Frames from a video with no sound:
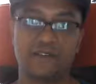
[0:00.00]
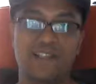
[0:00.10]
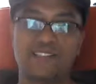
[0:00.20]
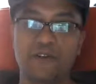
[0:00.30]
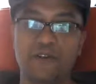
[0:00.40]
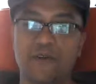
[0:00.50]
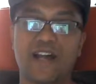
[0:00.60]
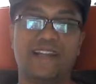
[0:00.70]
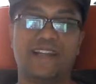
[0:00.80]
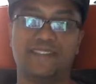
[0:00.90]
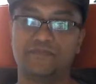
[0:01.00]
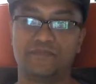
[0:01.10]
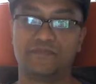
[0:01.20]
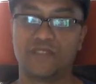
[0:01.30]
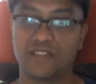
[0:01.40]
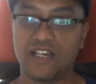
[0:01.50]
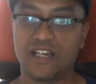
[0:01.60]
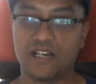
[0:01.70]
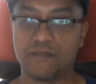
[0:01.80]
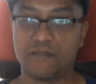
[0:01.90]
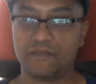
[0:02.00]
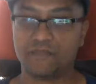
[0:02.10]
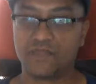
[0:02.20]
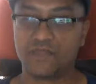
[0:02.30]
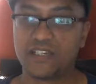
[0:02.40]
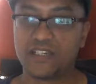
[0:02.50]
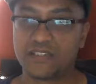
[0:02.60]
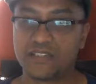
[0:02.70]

So do I. Because